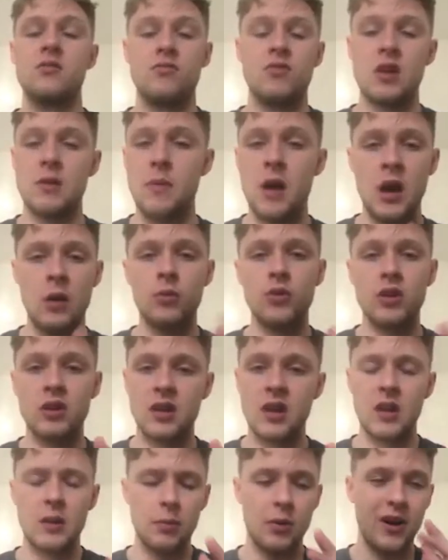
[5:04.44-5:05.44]
doesn't really matter what you
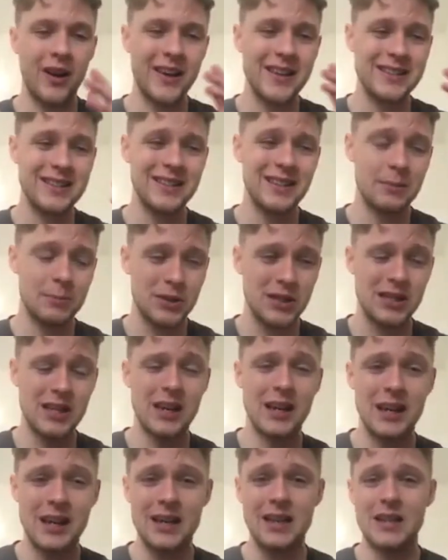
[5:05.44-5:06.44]
think, but he's,
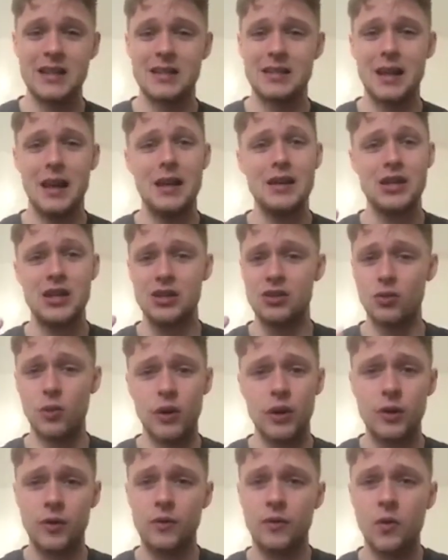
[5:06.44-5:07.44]
particularly at this stage, he's
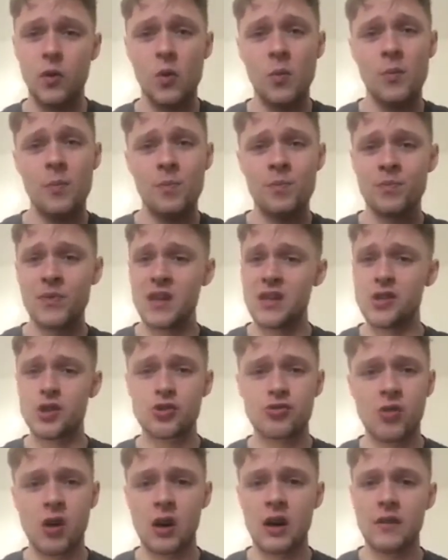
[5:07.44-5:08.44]
not in good form. He's
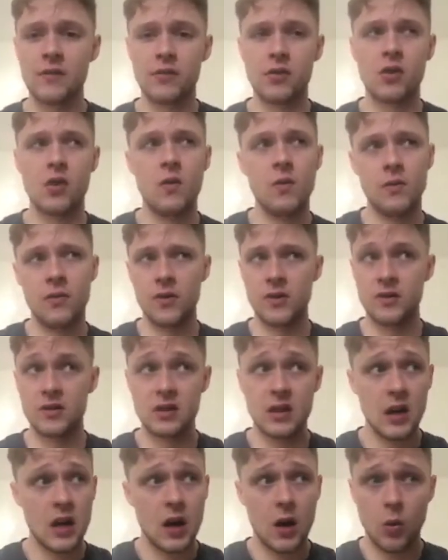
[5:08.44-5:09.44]
struggling for
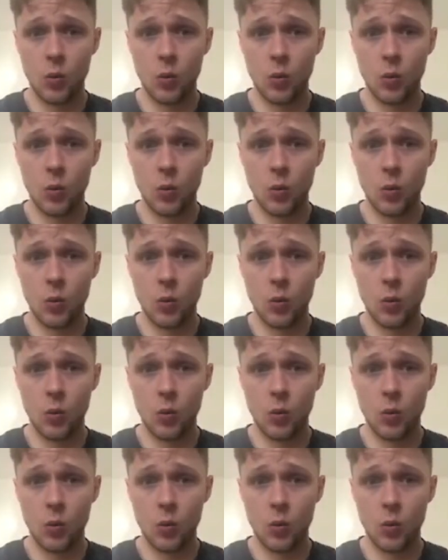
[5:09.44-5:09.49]
confidence.